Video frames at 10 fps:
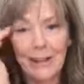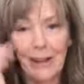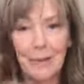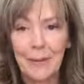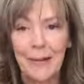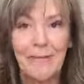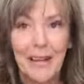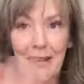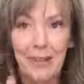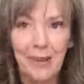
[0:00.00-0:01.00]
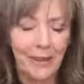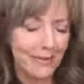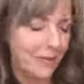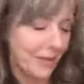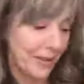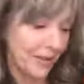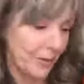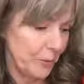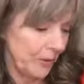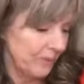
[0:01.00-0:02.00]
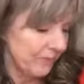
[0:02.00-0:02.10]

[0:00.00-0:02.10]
time and I've never gone with another one.